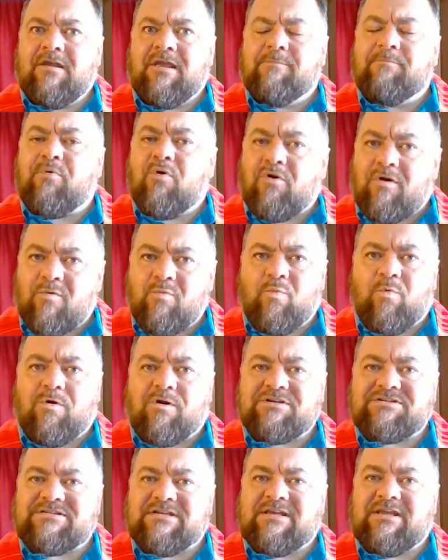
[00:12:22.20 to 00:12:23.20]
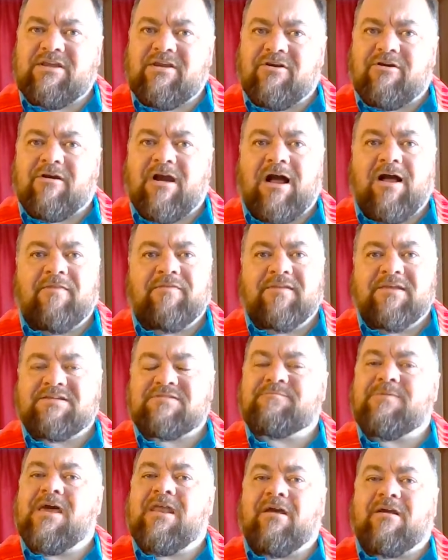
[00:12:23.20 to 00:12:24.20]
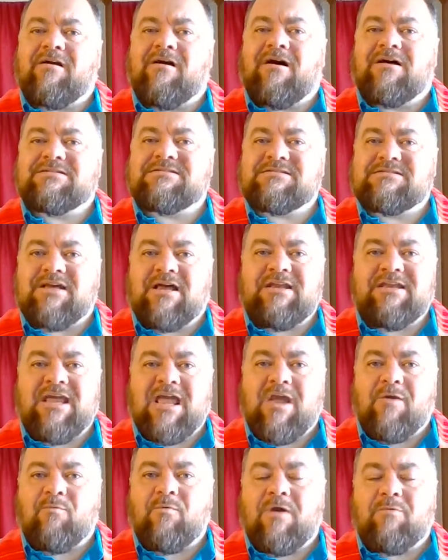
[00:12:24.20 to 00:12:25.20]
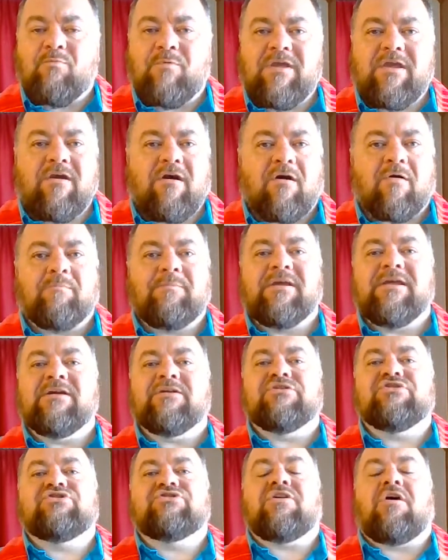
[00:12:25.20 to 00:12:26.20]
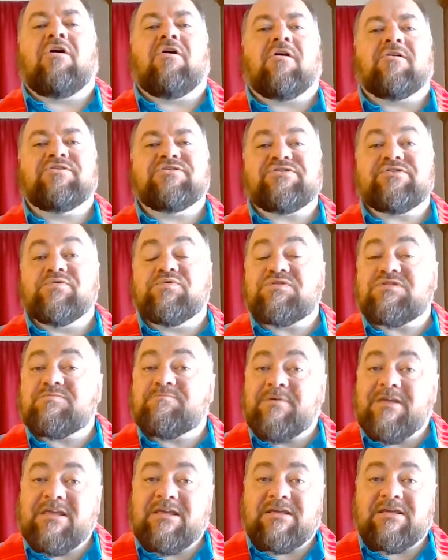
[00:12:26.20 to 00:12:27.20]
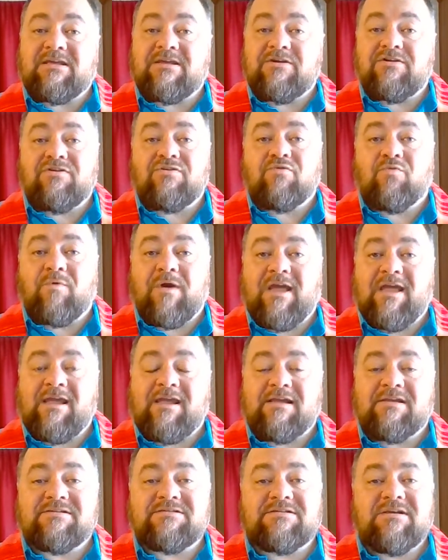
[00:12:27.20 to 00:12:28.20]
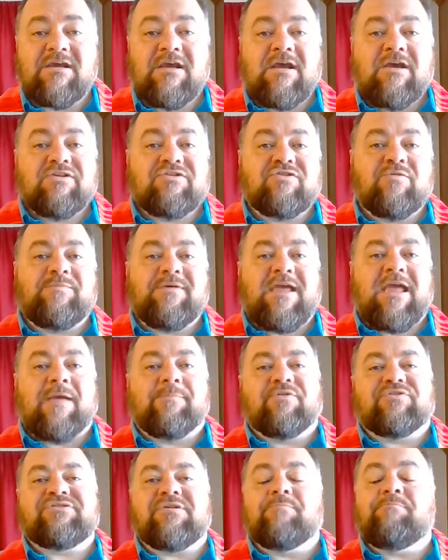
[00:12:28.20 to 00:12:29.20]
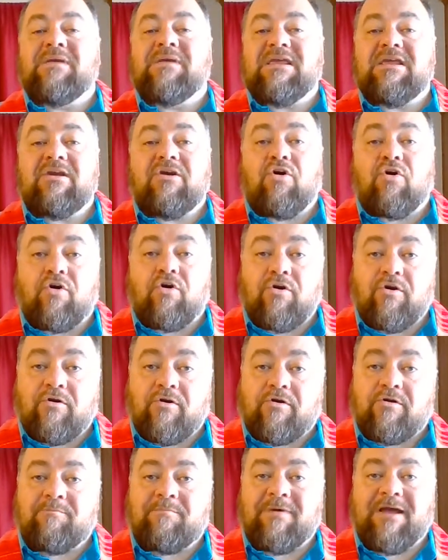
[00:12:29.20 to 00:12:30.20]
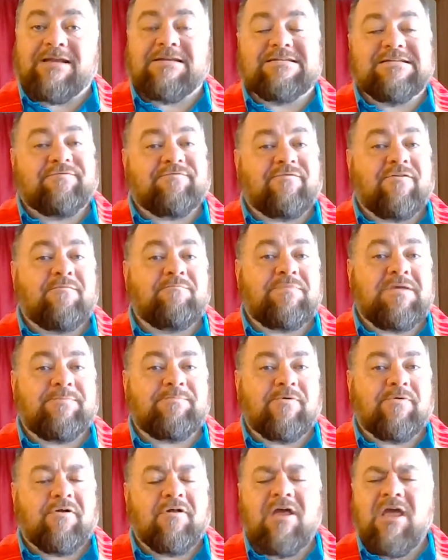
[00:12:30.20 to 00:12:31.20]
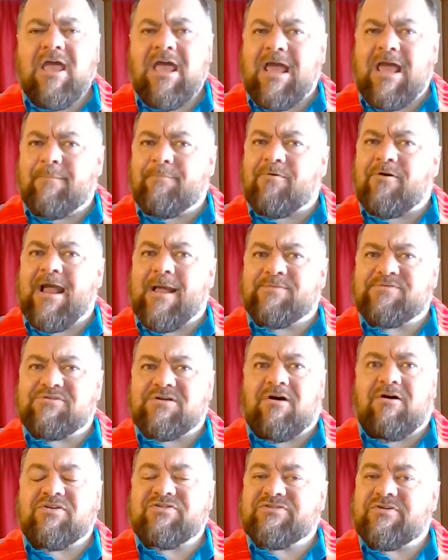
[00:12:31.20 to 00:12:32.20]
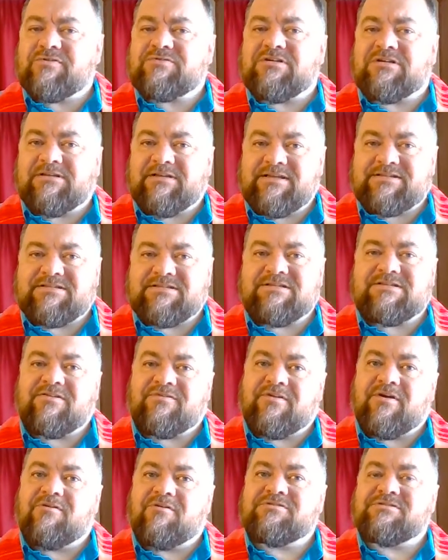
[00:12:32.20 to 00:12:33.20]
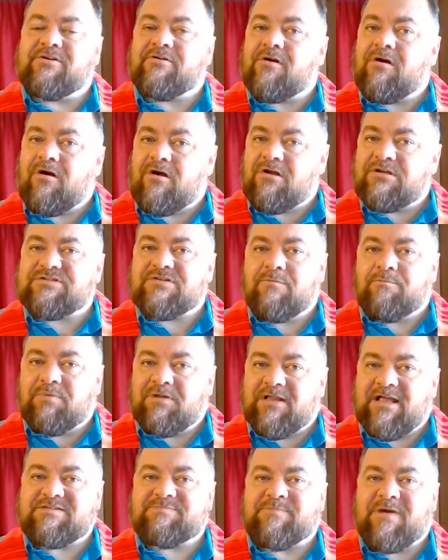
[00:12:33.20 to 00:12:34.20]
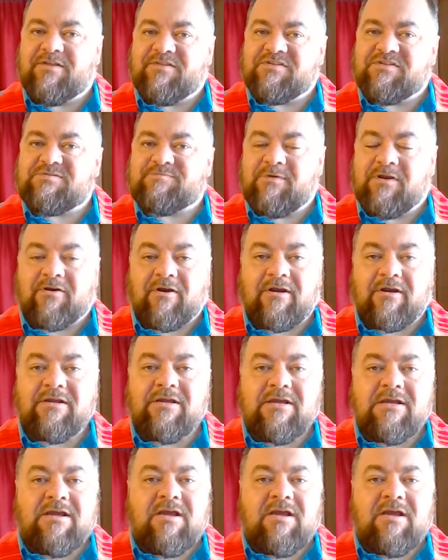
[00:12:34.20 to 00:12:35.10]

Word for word: important words to hear on this Pentecost Sunday when we are being charged to speak in new ways, to be able to be heard by different people, and perhaps also to listen to those that are also blessed by the Spirit,